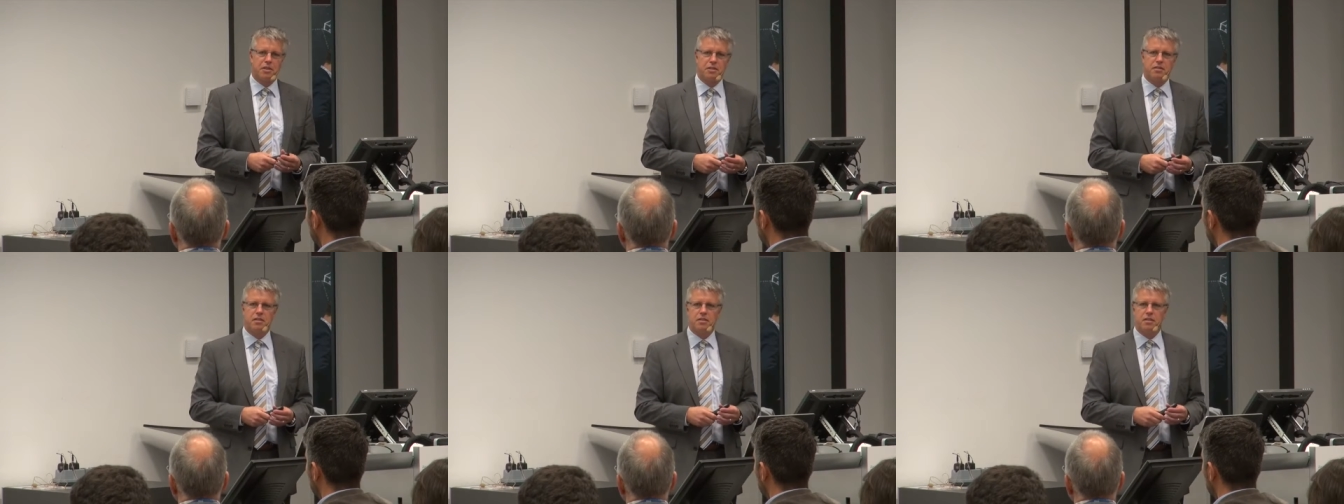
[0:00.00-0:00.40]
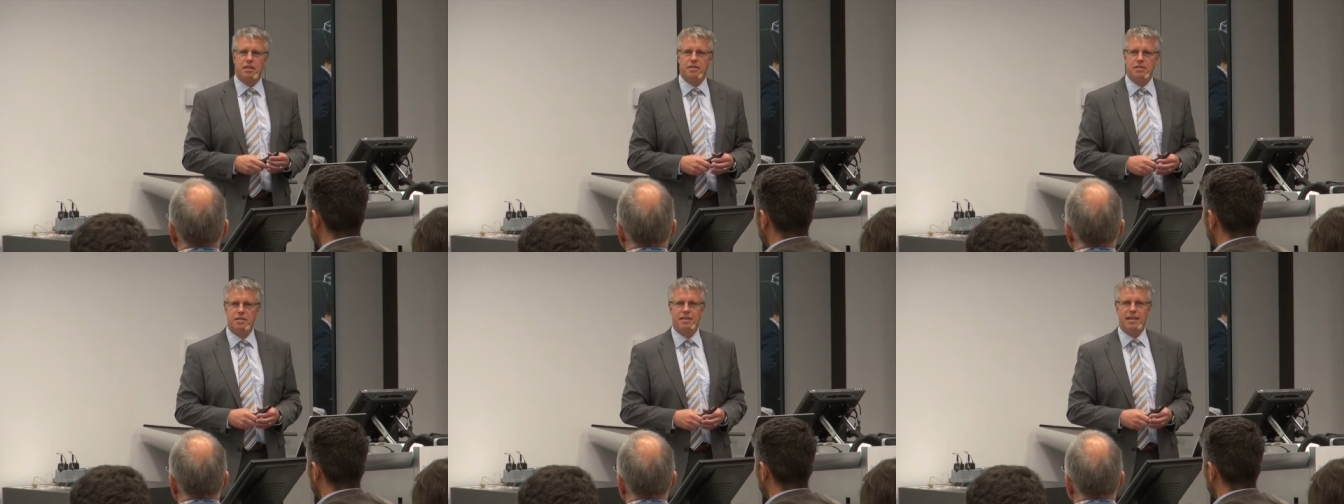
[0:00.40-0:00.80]

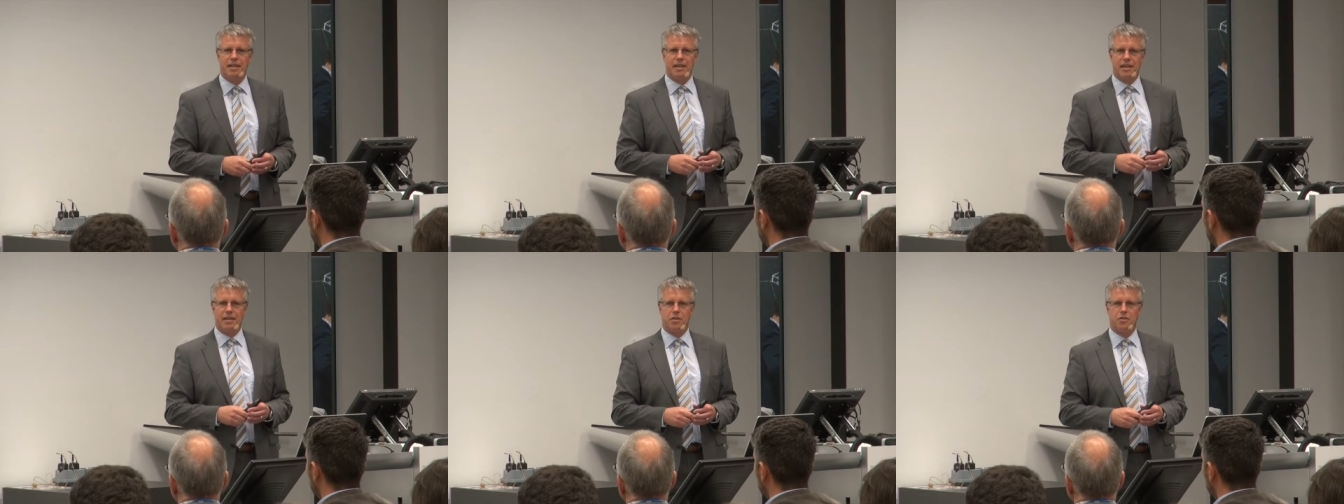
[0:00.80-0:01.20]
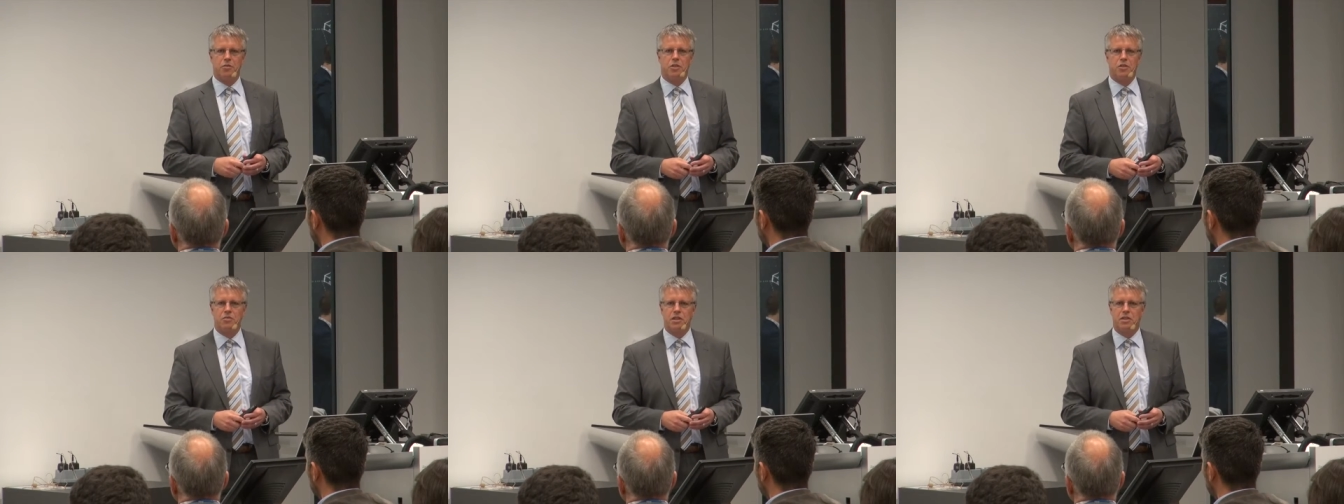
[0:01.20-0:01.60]
is in their
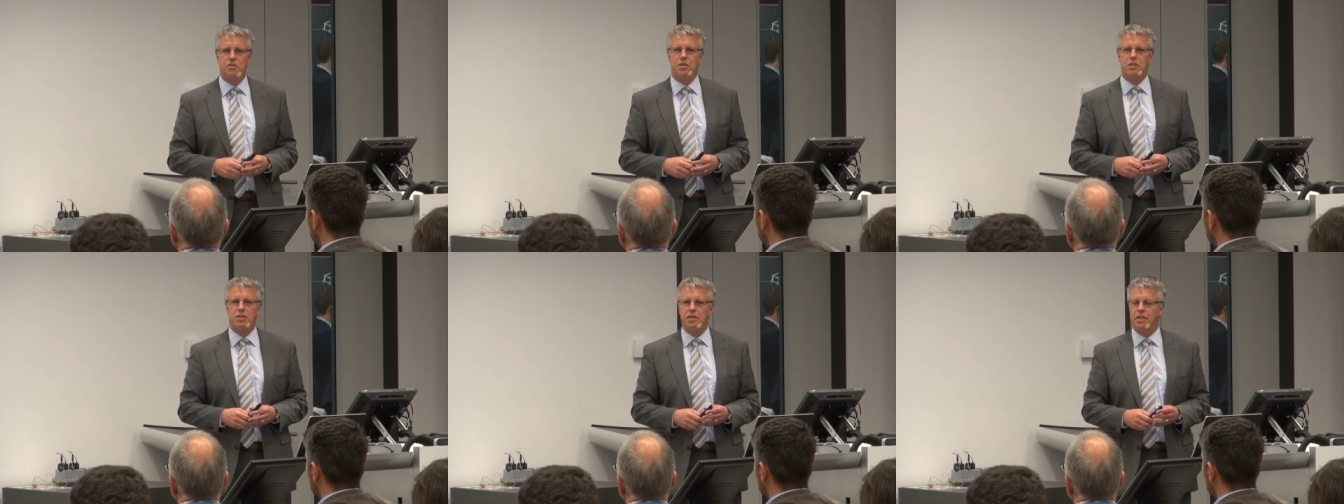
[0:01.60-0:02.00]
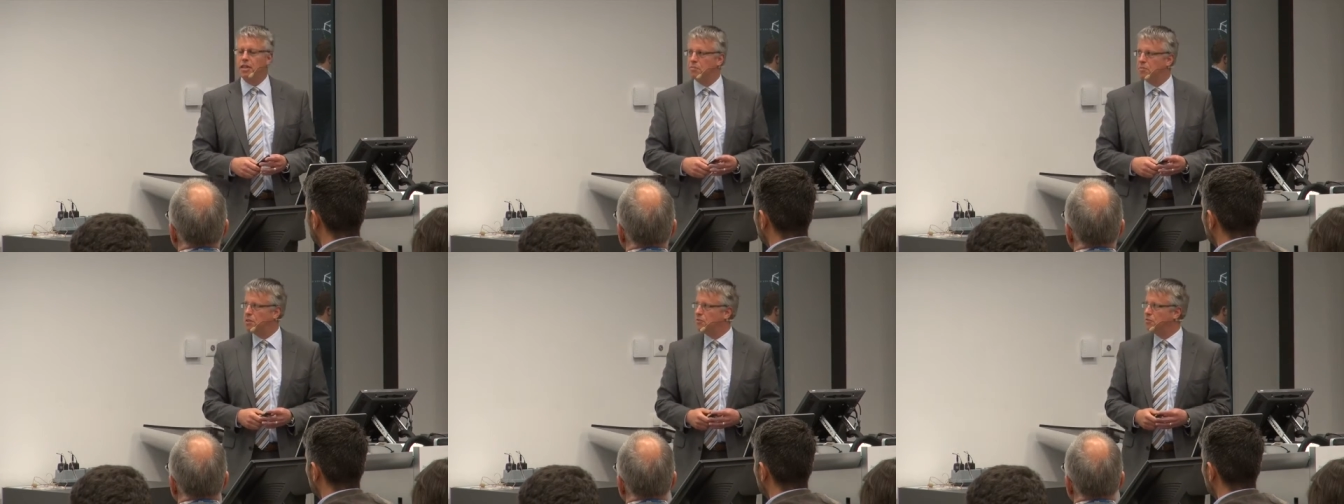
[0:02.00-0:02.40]
language, which
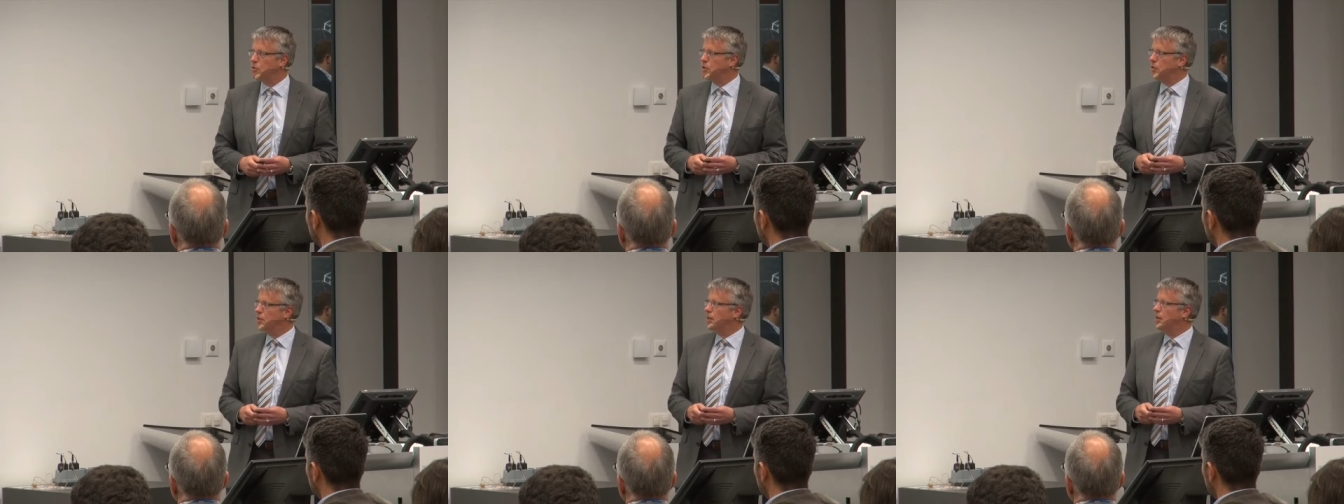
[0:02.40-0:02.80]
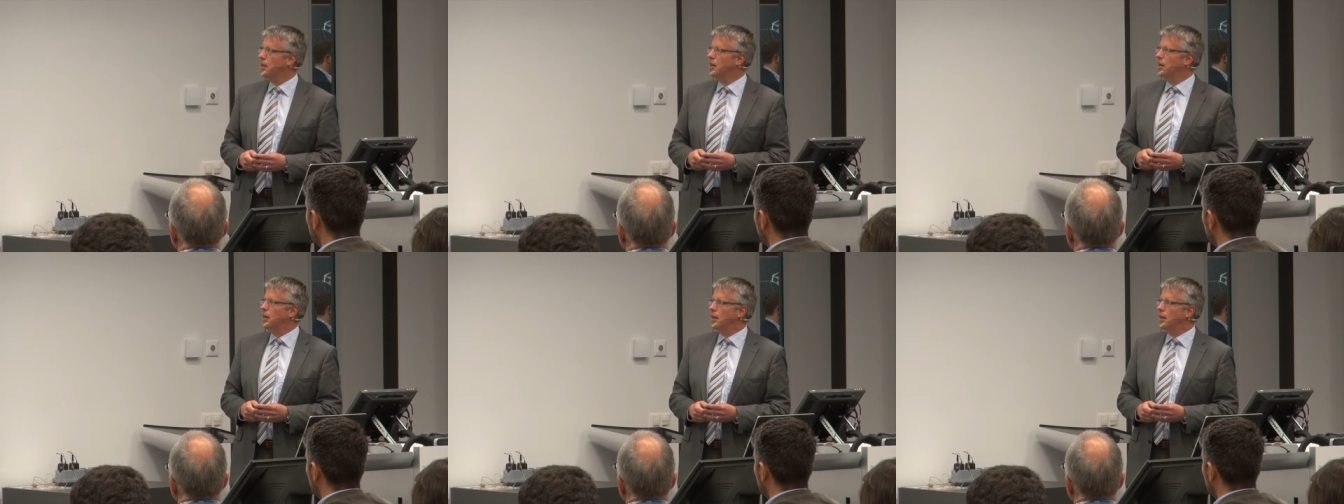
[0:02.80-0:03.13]
they prefer.